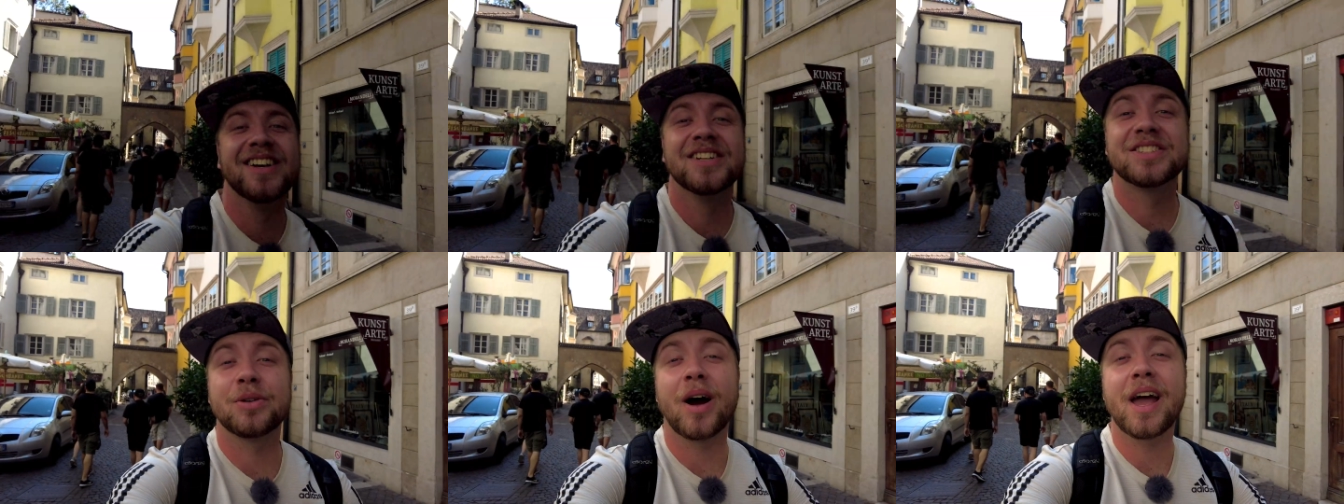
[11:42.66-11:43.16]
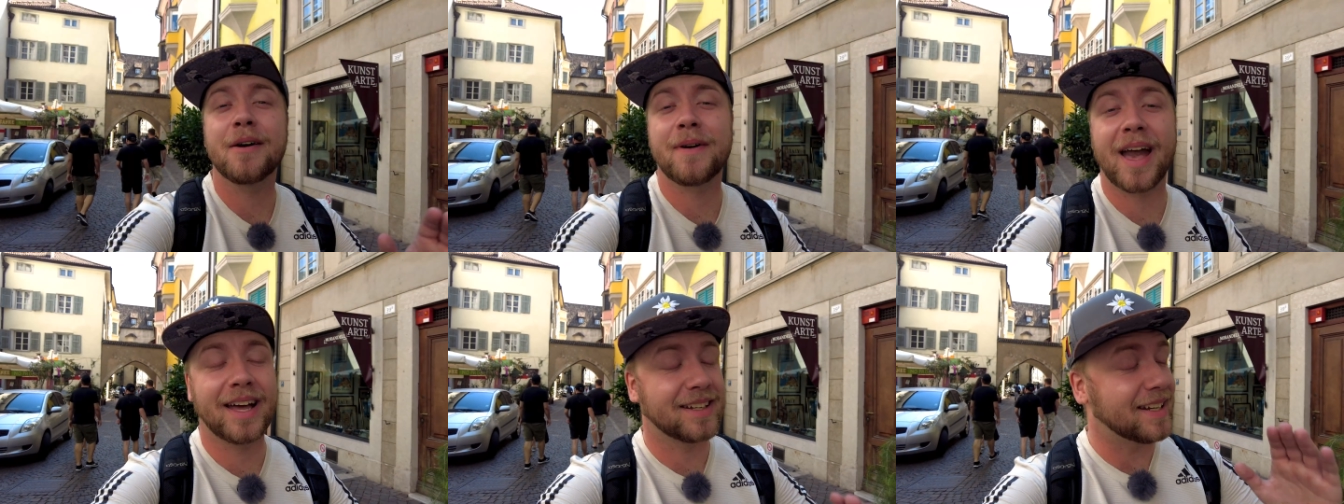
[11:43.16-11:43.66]
So I have
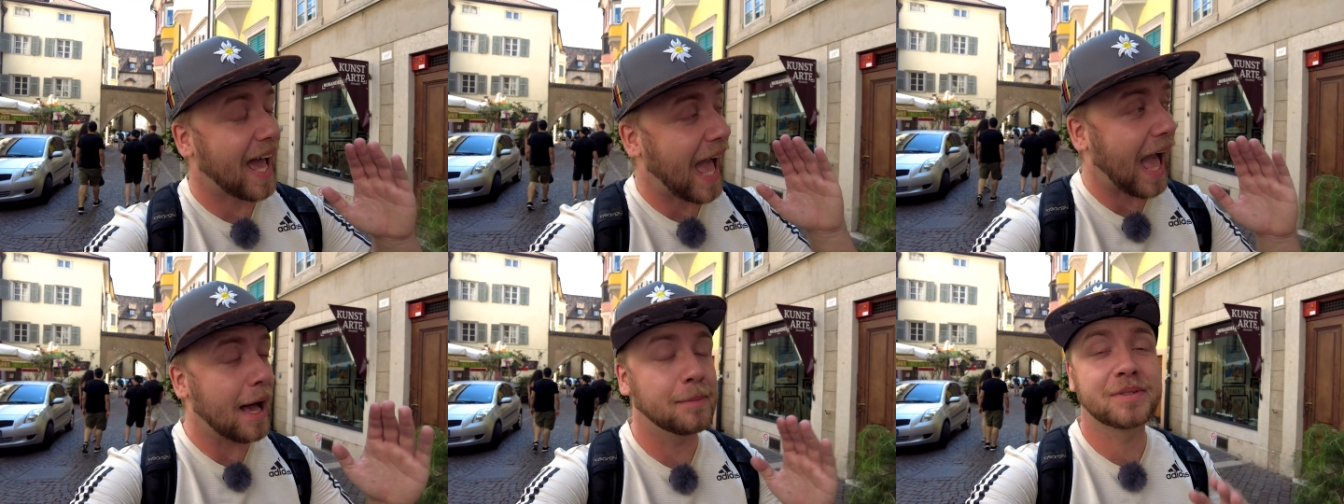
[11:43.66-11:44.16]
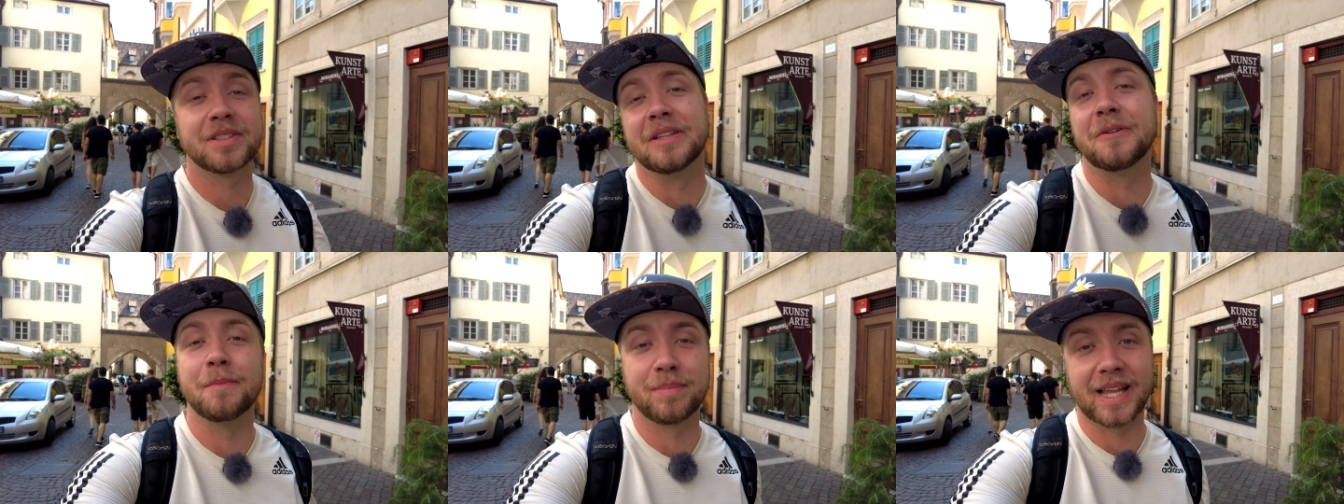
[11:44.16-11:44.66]
had an
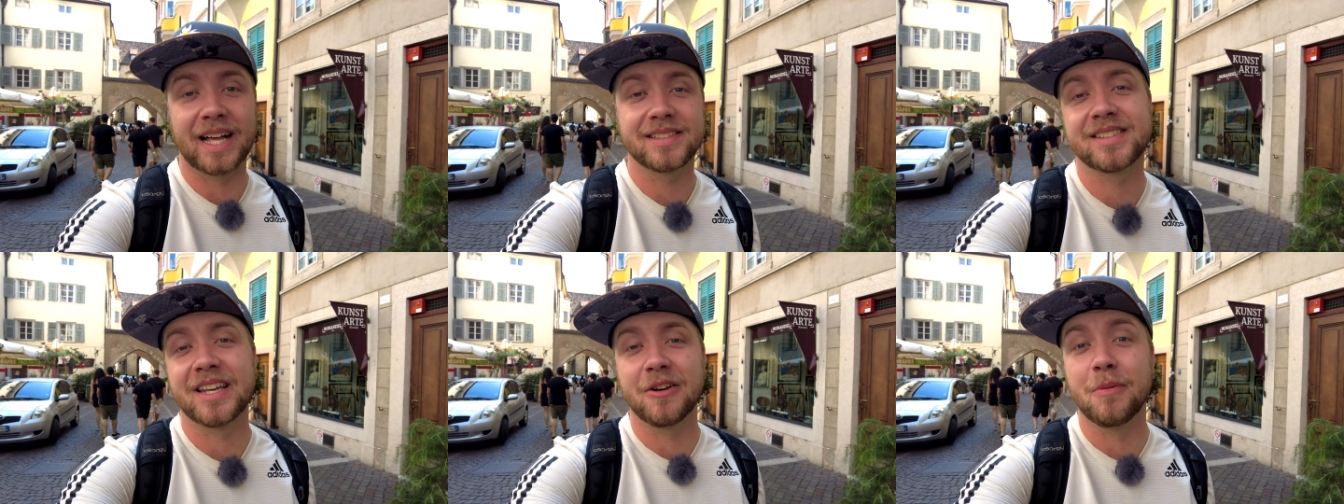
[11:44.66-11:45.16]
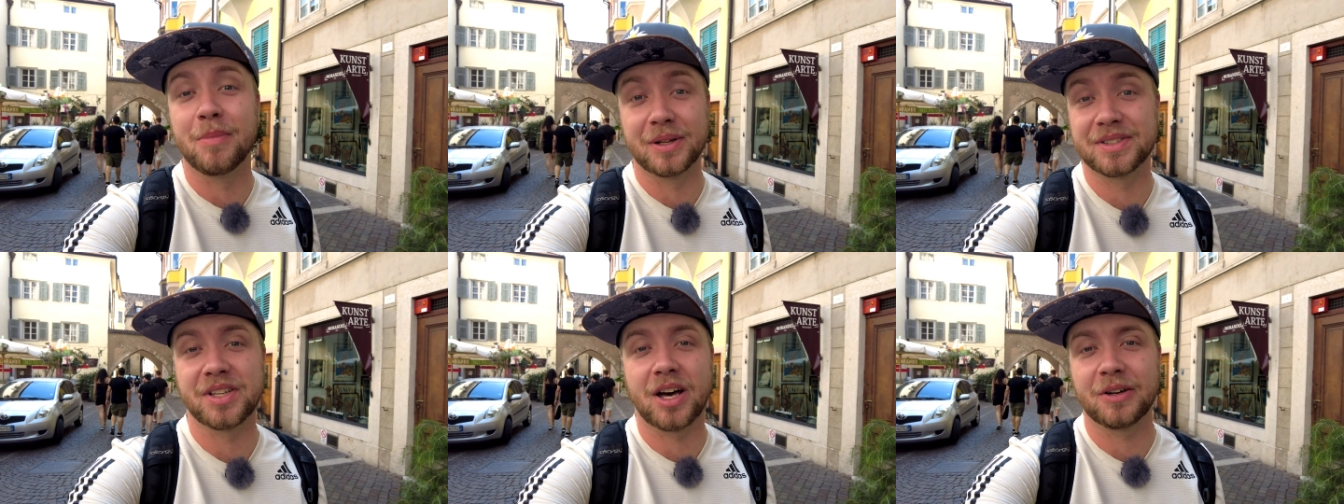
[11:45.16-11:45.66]
absolute blast here in
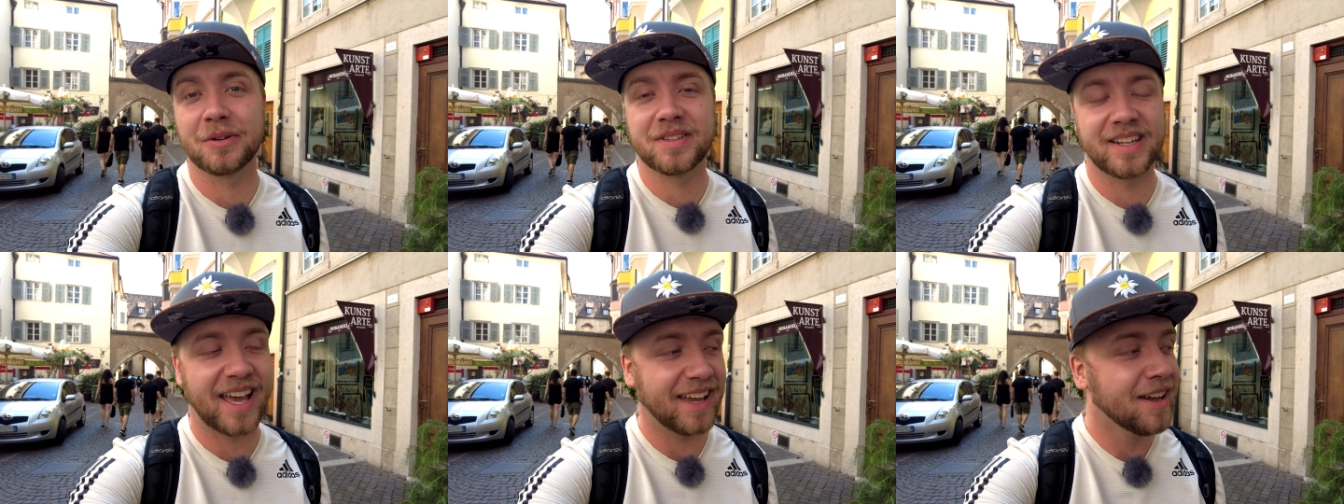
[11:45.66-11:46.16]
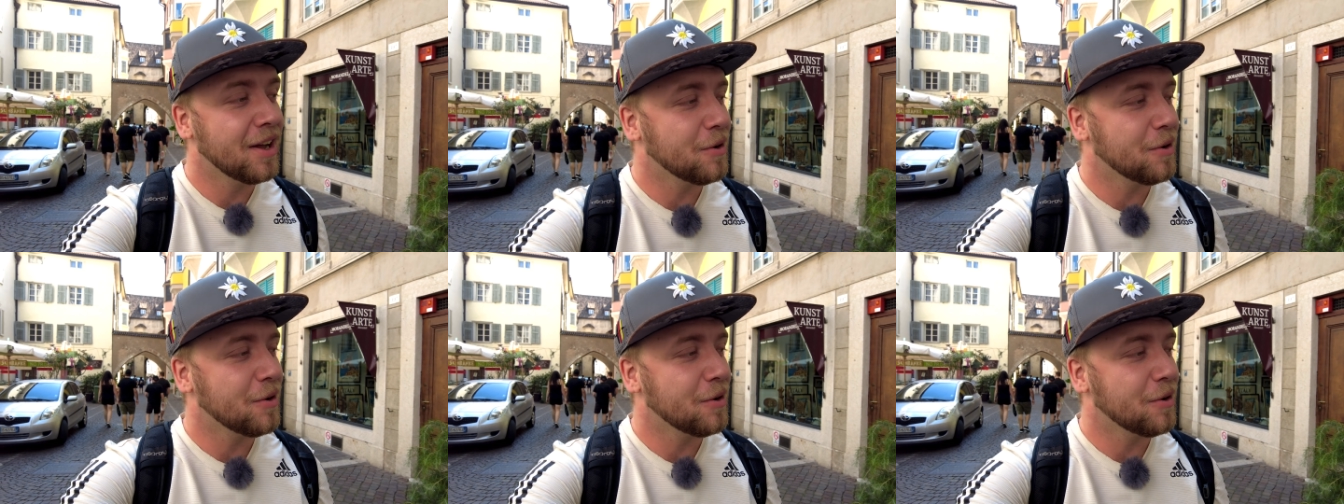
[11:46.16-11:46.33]
Bolzano today,